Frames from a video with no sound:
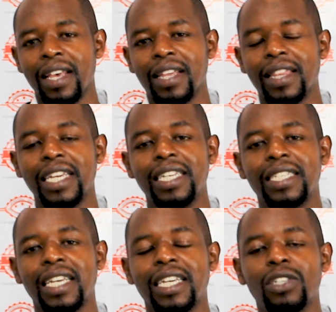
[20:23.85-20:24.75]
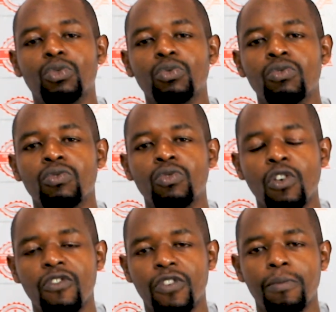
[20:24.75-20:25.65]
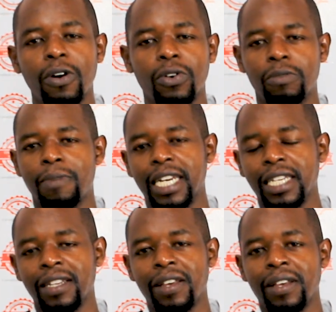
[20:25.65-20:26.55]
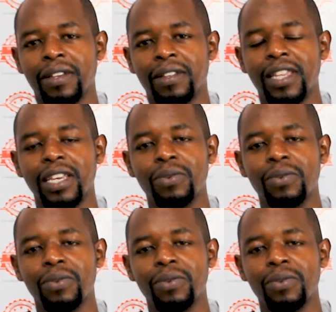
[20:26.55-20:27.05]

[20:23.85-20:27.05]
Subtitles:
they decided to go for borrowed money. They